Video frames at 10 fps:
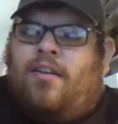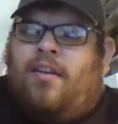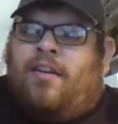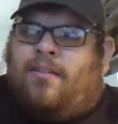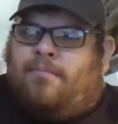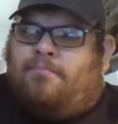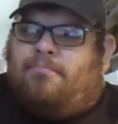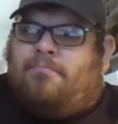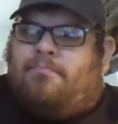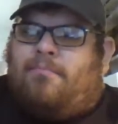and
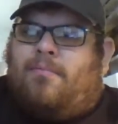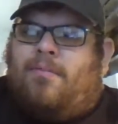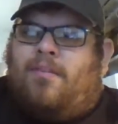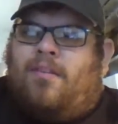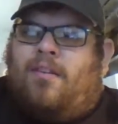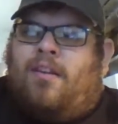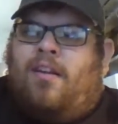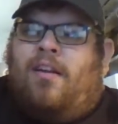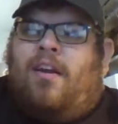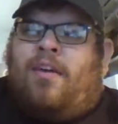
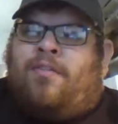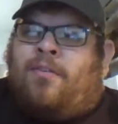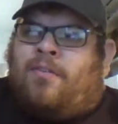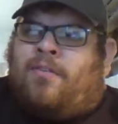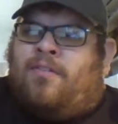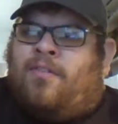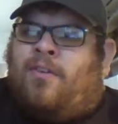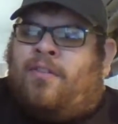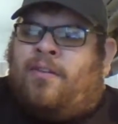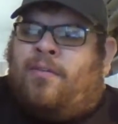after
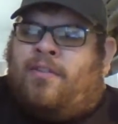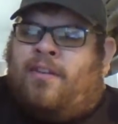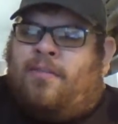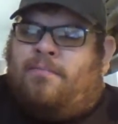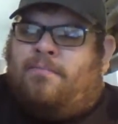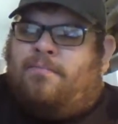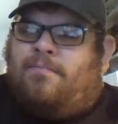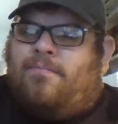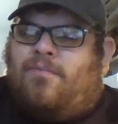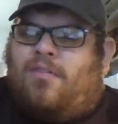consulting with them,
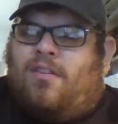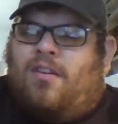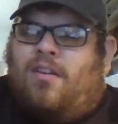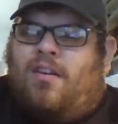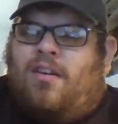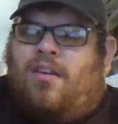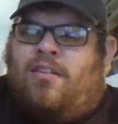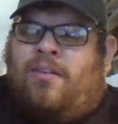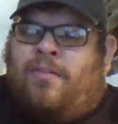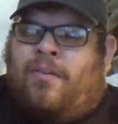they've